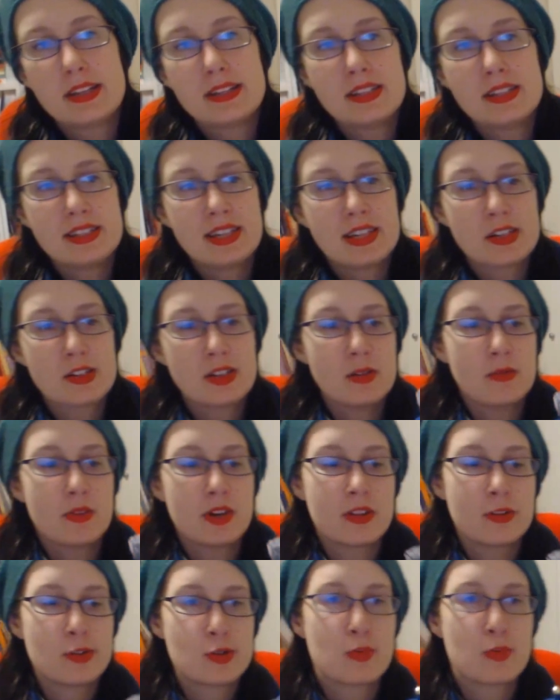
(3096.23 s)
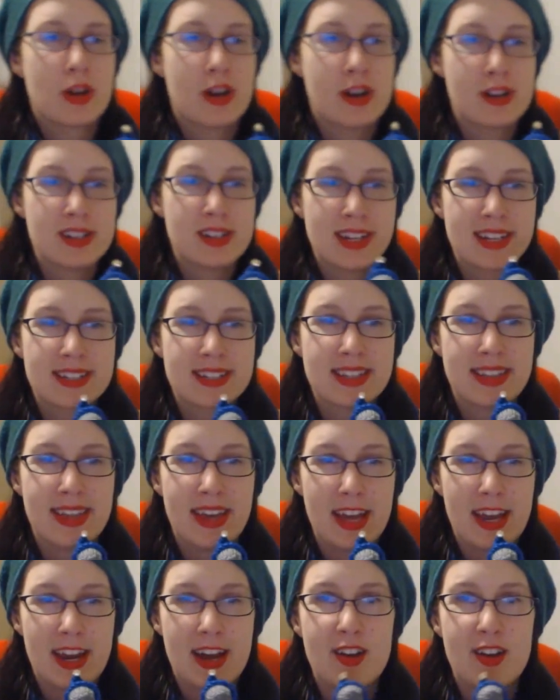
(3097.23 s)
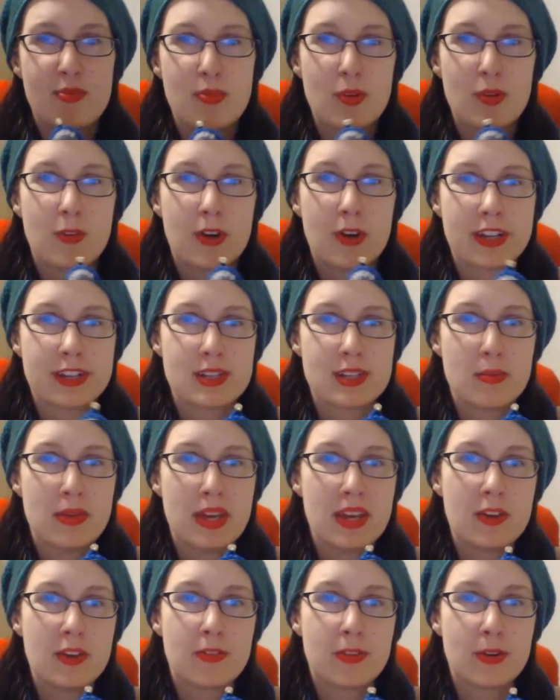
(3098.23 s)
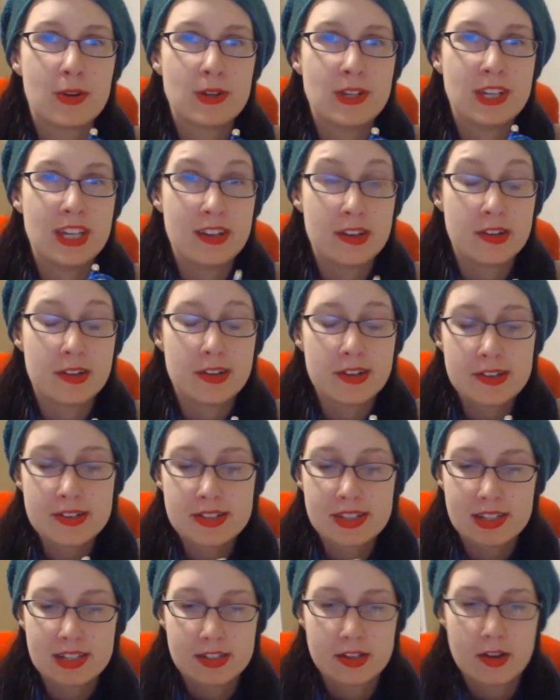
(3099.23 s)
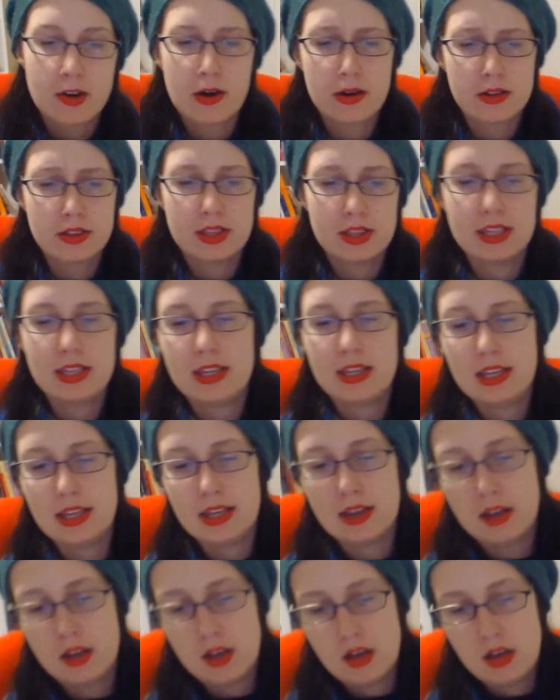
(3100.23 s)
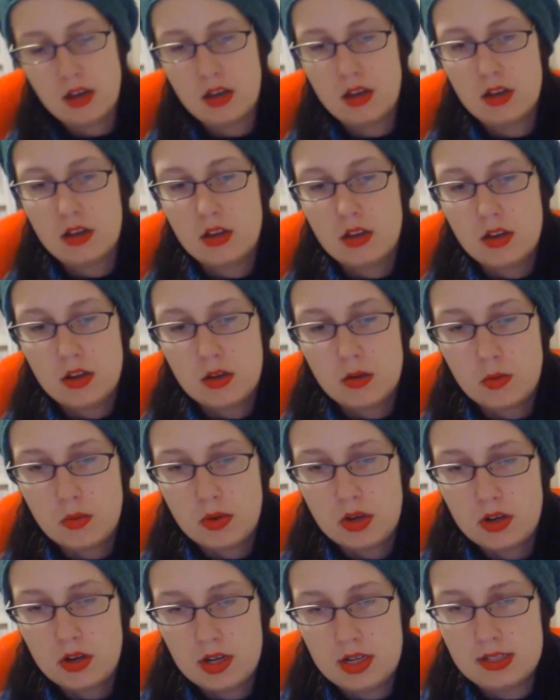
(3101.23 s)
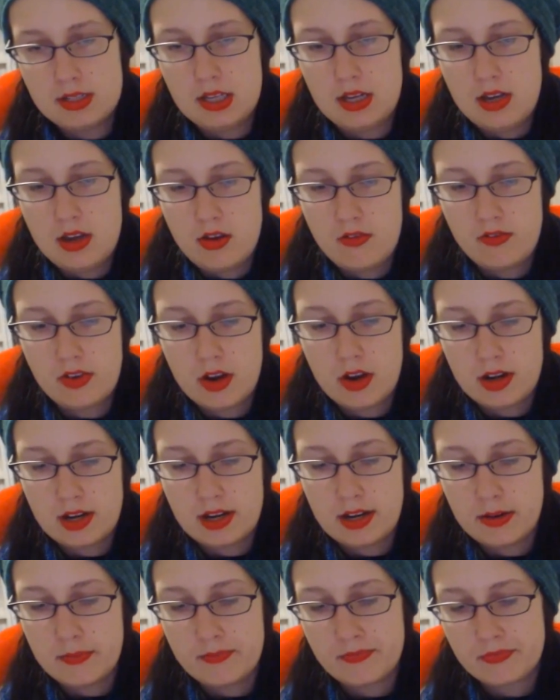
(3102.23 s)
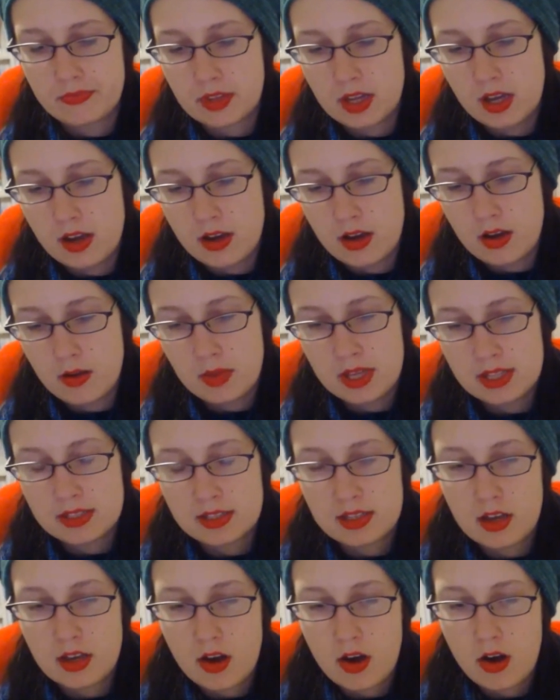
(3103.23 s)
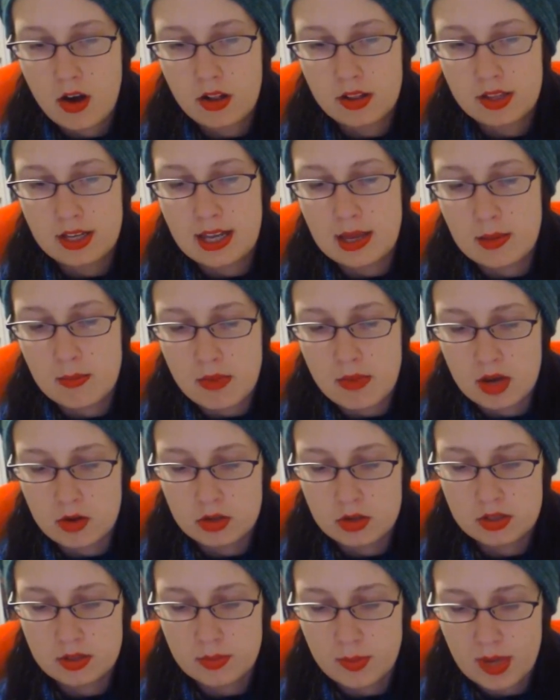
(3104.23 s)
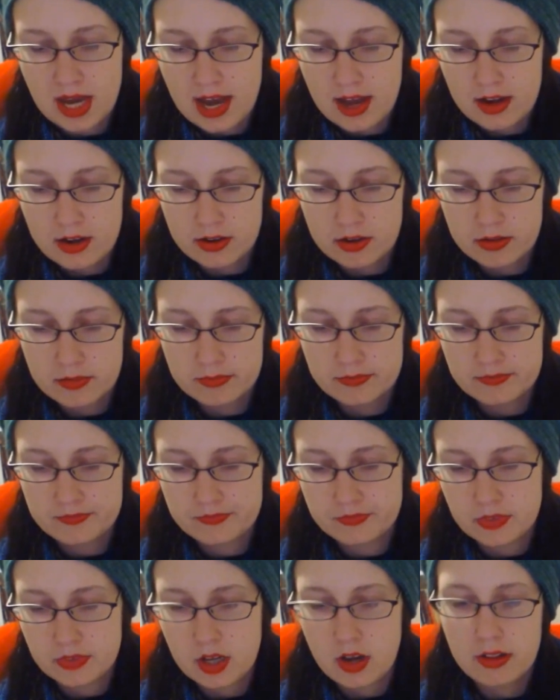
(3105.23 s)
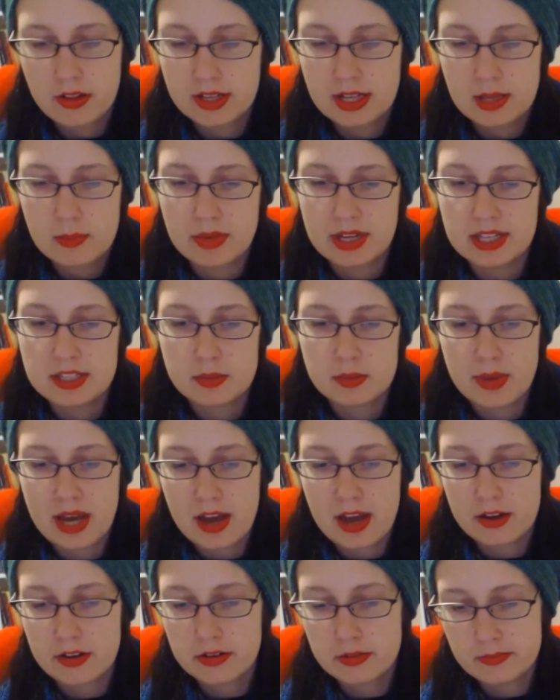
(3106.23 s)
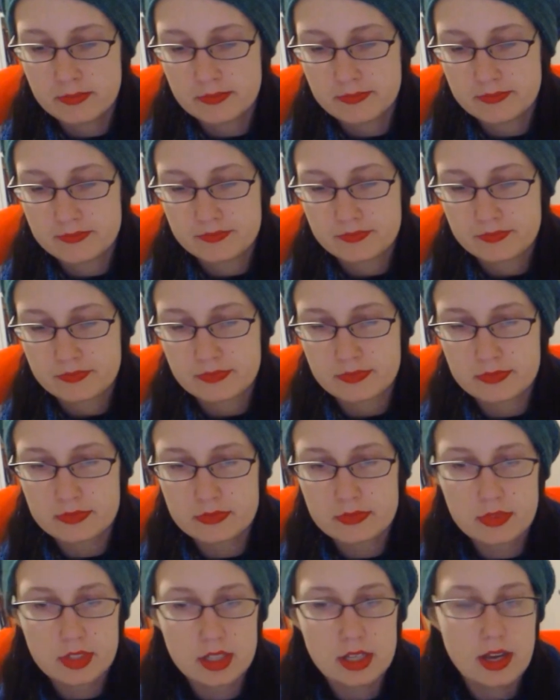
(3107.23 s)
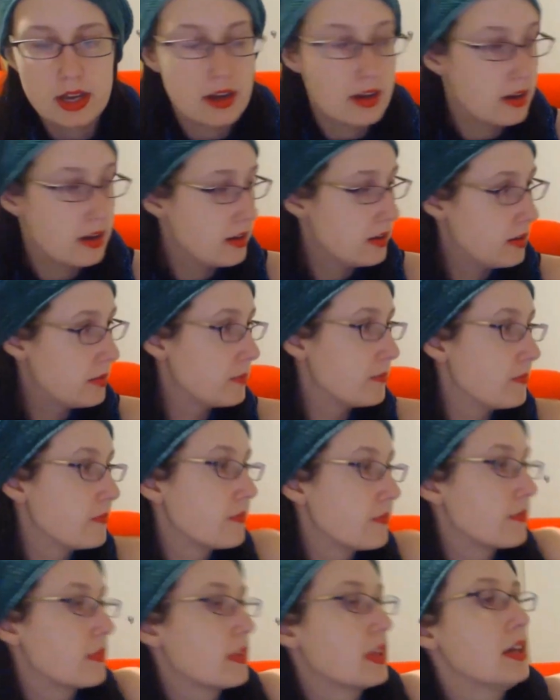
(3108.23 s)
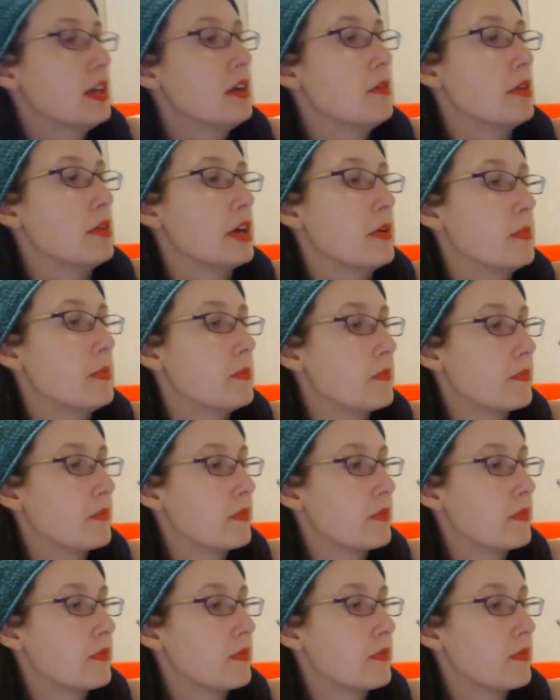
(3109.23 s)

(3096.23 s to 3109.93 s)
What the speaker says: this is actually one of those projects that I've been wanting to make for years. It's called where is it now? I've got it here. It's the Holiday Mouse pattern, Holiday Mice pattern. Here we go.